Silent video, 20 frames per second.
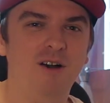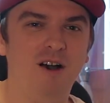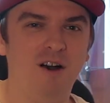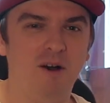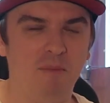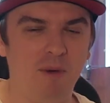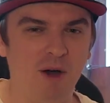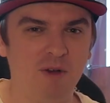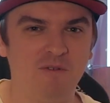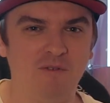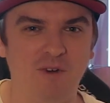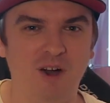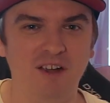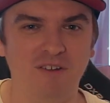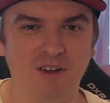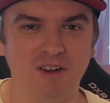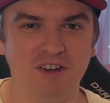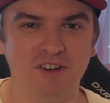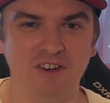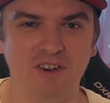about
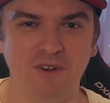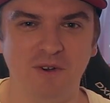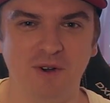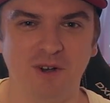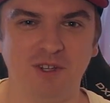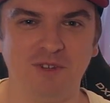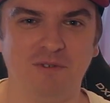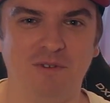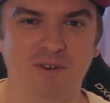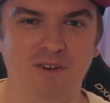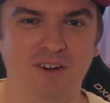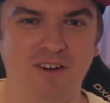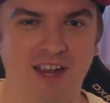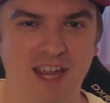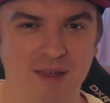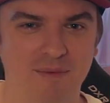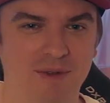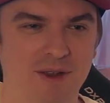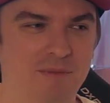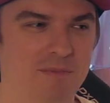500 euros for a
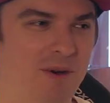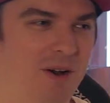gaming